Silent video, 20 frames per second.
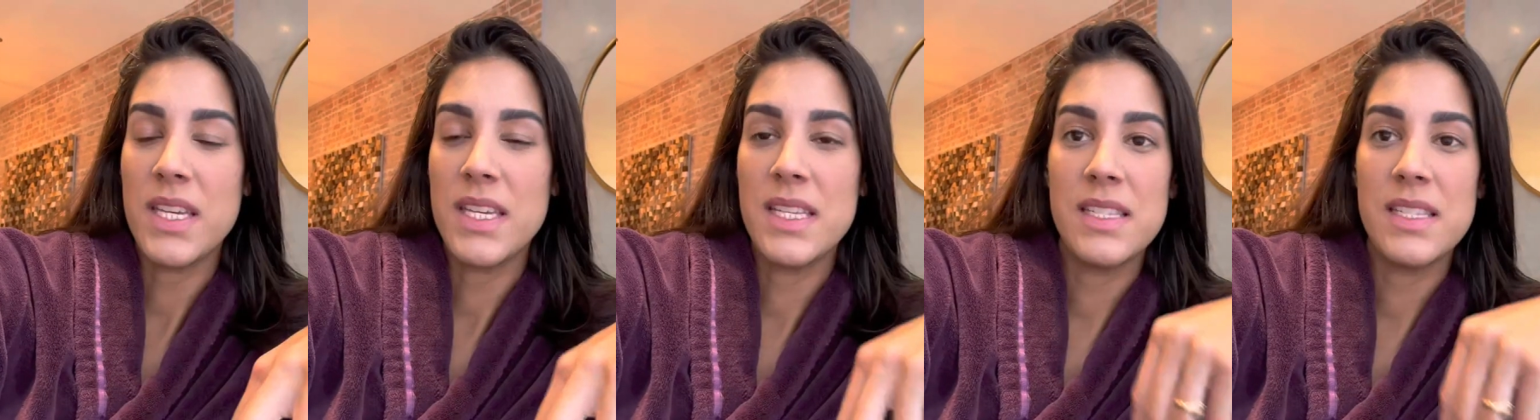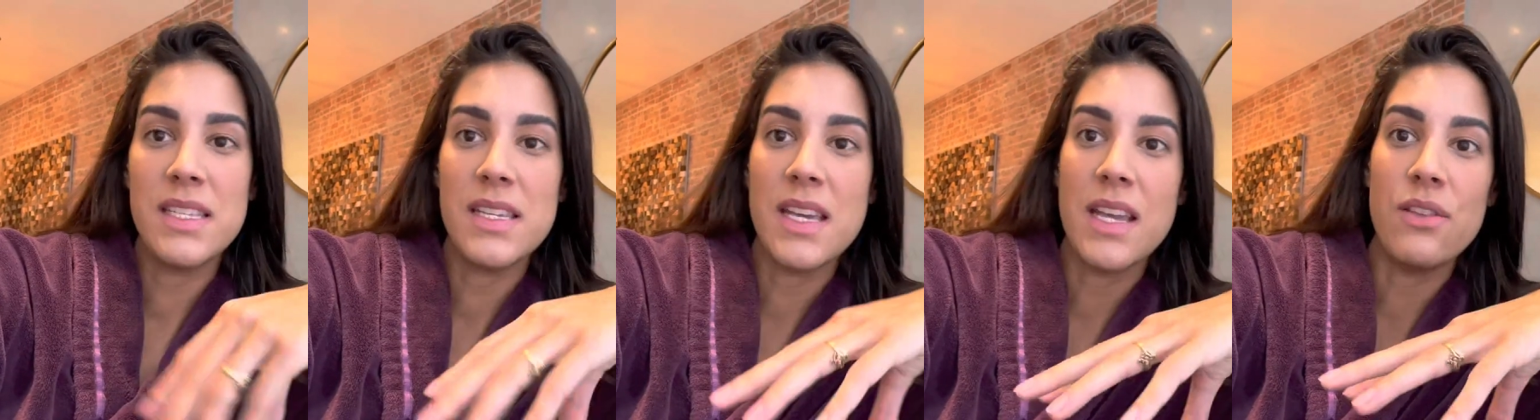
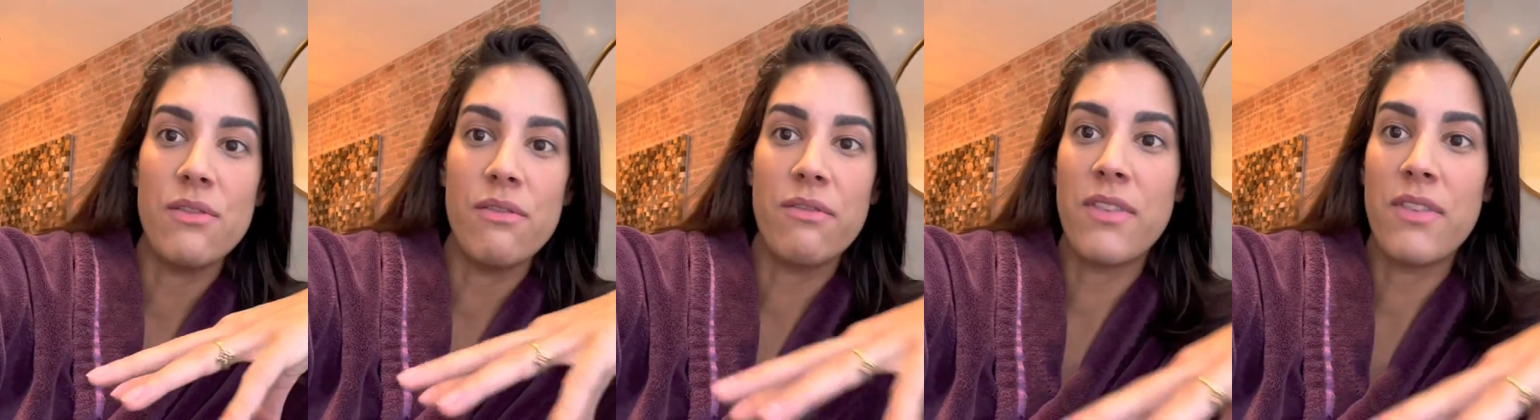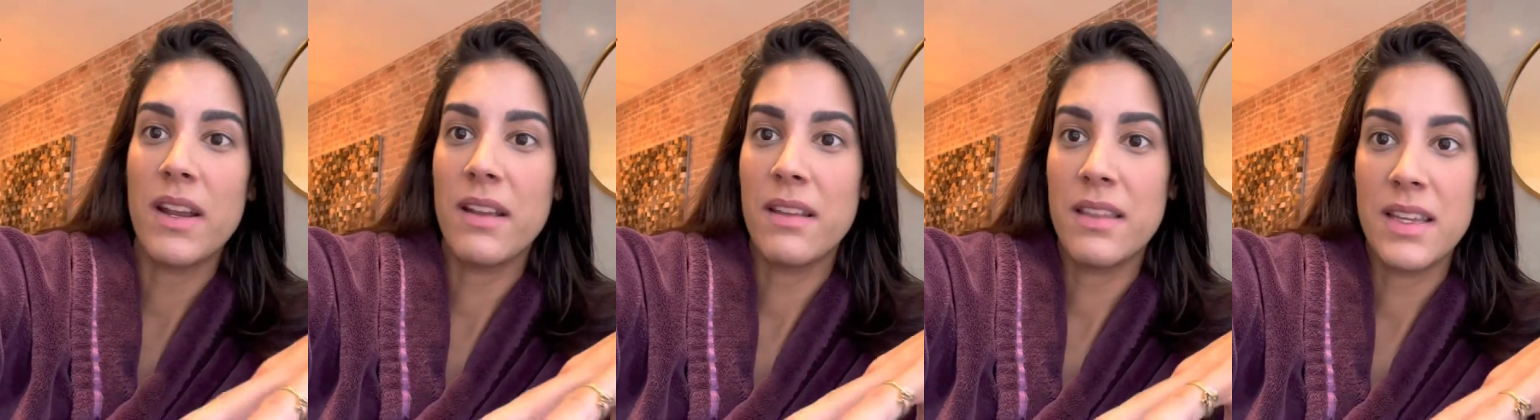easy, and you
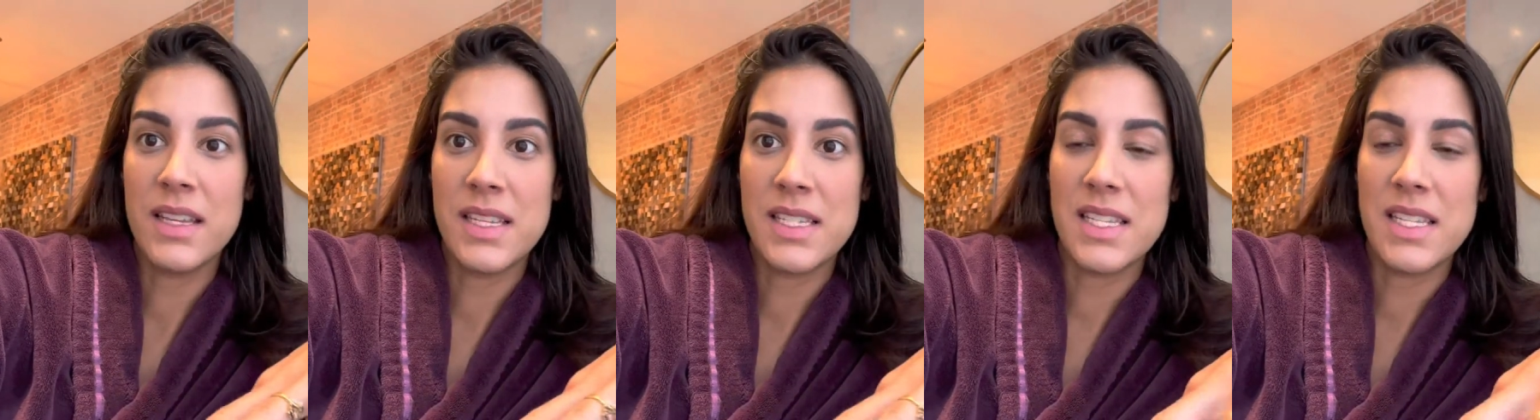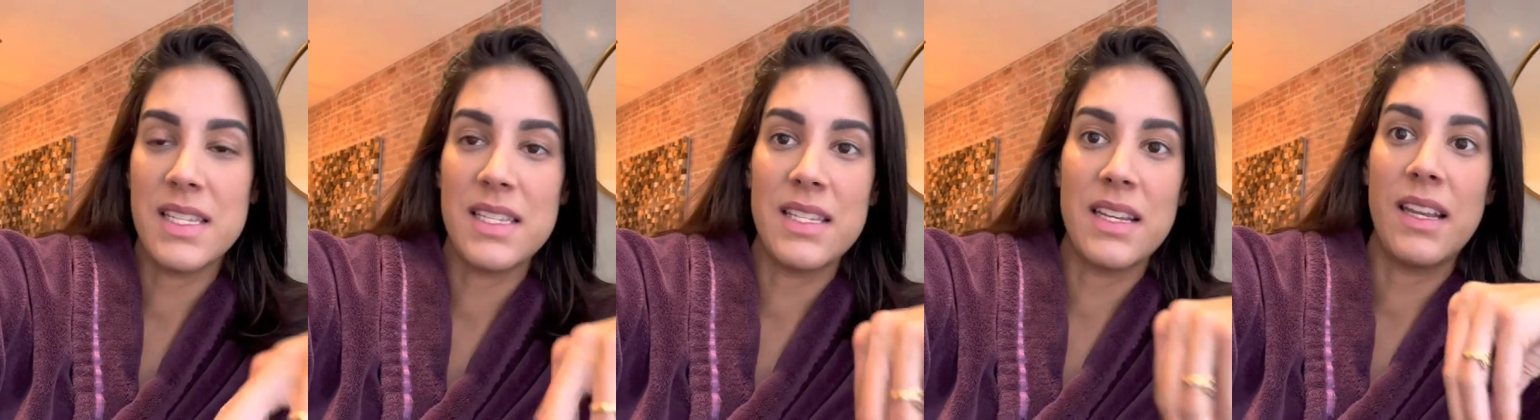find things
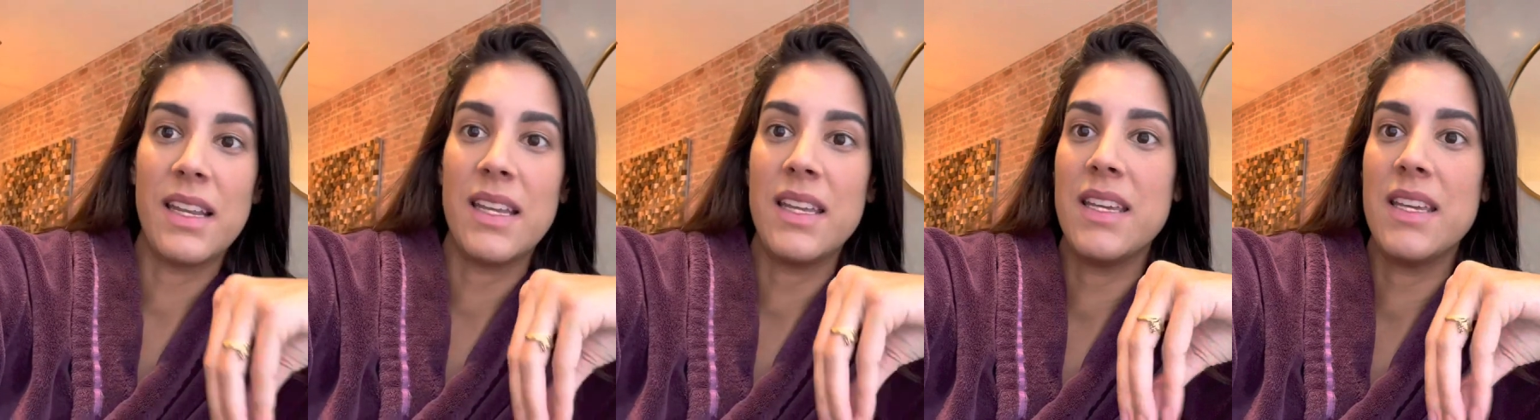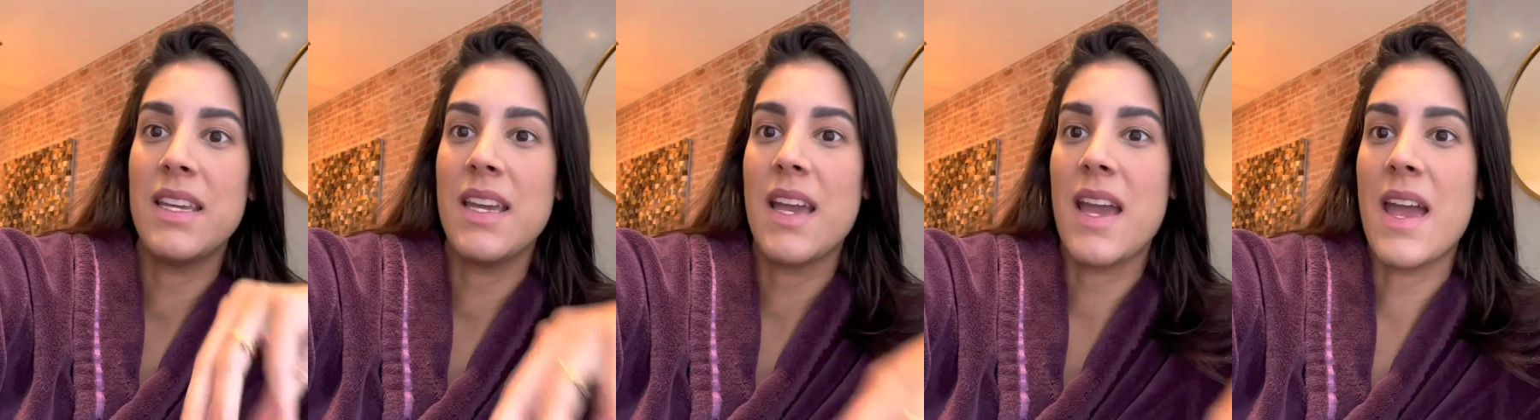
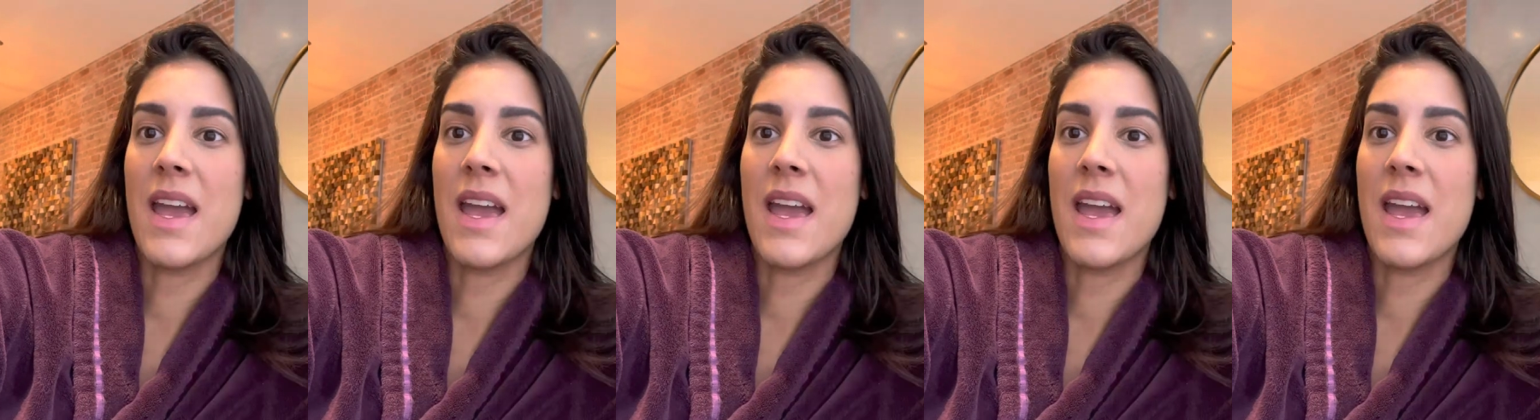easily.